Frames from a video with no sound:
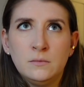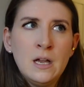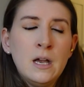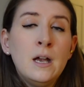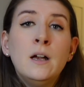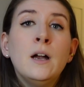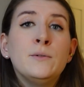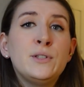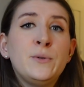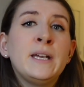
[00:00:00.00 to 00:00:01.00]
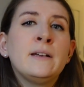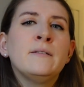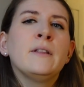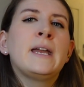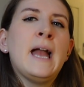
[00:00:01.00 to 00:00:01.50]
I was
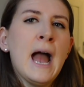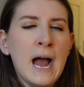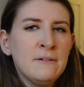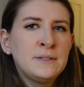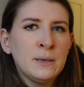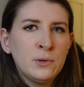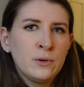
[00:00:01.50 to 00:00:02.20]
doing like half double